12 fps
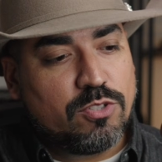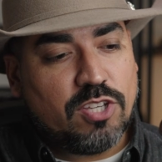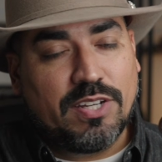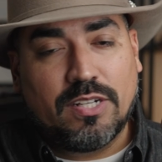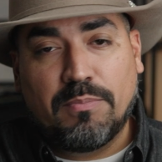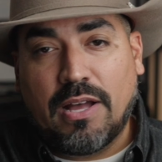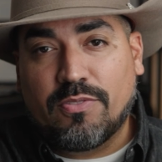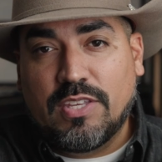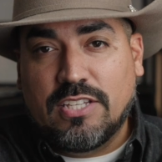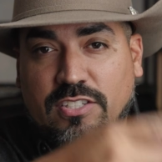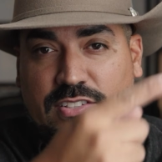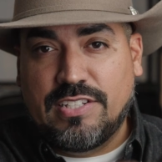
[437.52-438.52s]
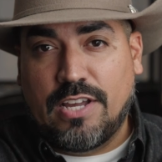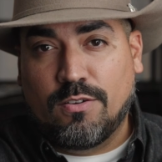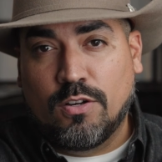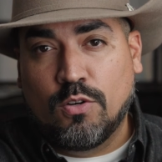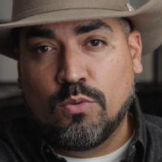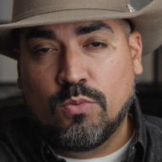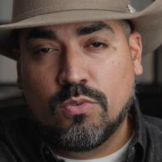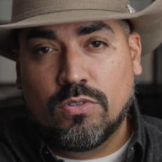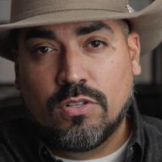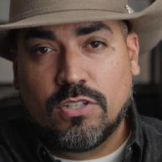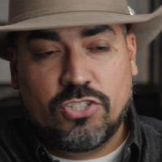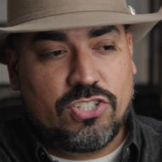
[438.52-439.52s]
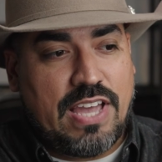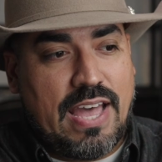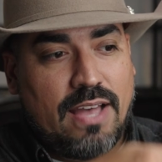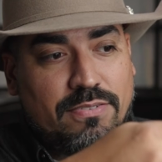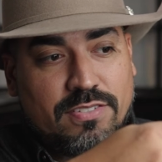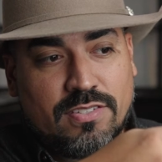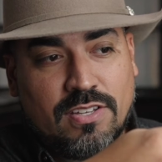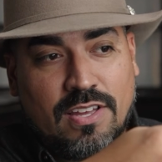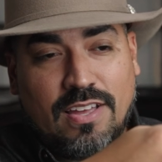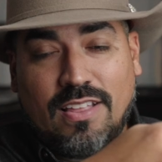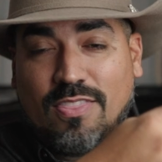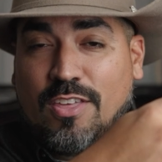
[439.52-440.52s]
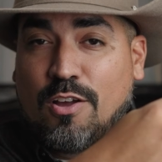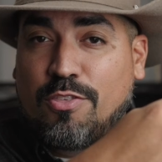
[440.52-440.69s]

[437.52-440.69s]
we're talking about these narrow shafts. They're